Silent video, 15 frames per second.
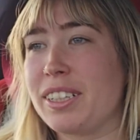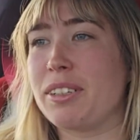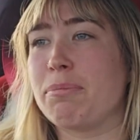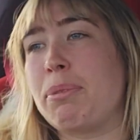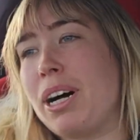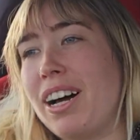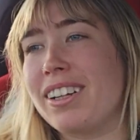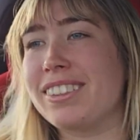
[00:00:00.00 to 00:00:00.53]

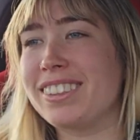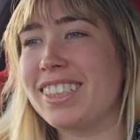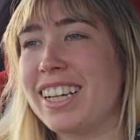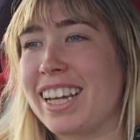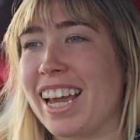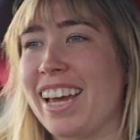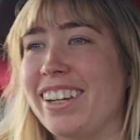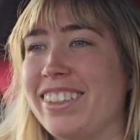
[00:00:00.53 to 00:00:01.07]
but
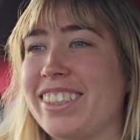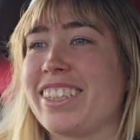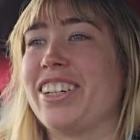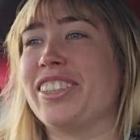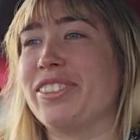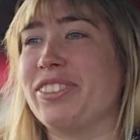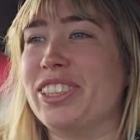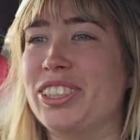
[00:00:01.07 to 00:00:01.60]
again, I
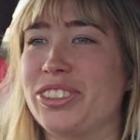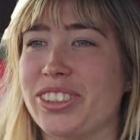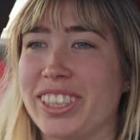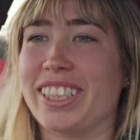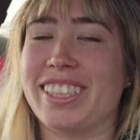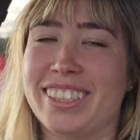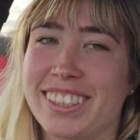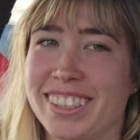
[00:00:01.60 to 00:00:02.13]
kind of enjoy
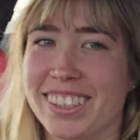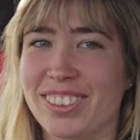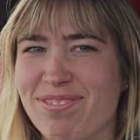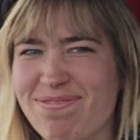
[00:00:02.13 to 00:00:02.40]
it, you know.